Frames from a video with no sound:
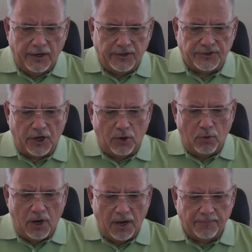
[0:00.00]

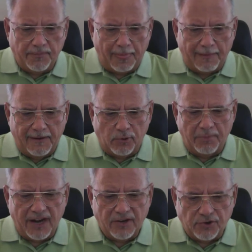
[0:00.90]
So
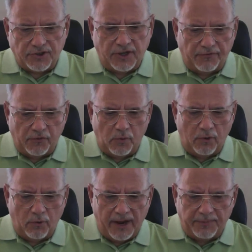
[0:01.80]
remind yourself of where
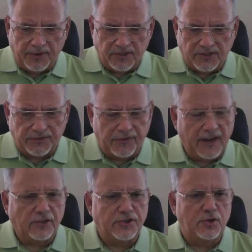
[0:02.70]
we're at, because this
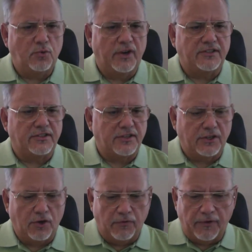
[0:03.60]
final 2 weeks is
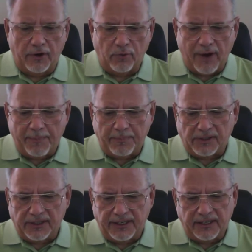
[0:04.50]
going to go very
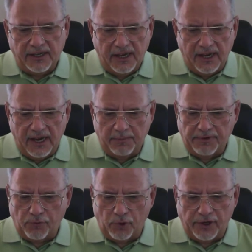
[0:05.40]
rapidly, and
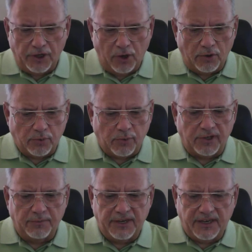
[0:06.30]
before you know it, we're
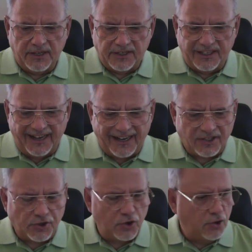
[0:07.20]
going to be into the
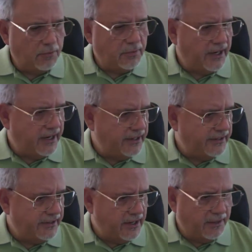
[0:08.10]
next term.
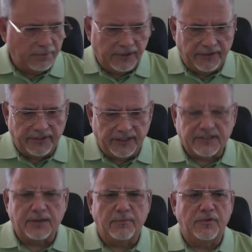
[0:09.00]
And I believe that
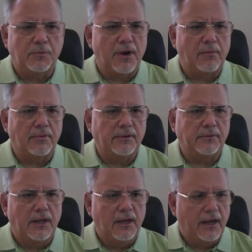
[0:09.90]
some of you probably,
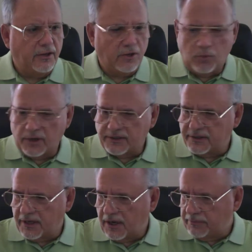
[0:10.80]
I don't know
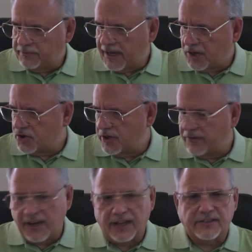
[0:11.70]
what actually
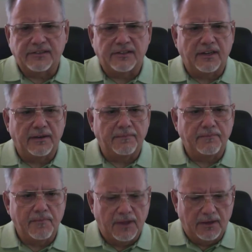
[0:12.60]
I've got that
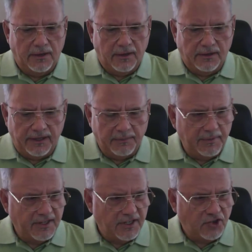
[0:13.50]
I'm going to
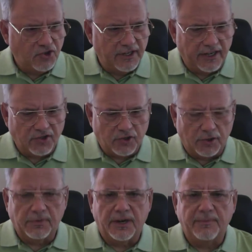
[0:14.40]
be teaching next
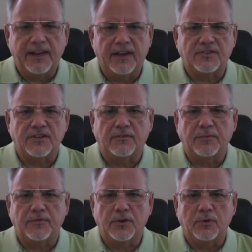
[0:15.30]
term, but I may have some
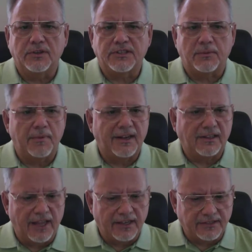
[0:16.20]
of you in some of my
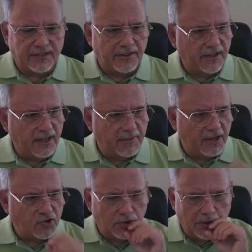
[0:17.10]
classes. I think I'm
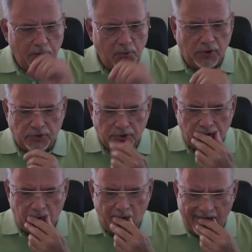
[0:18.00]
actually doing 1 or
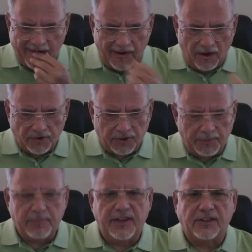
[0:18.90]
2, also
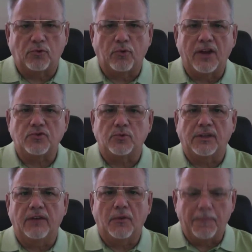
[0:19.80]
maybe at the graduate
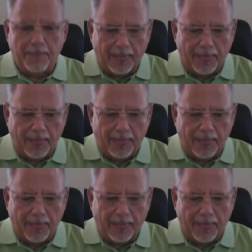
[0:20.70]
level.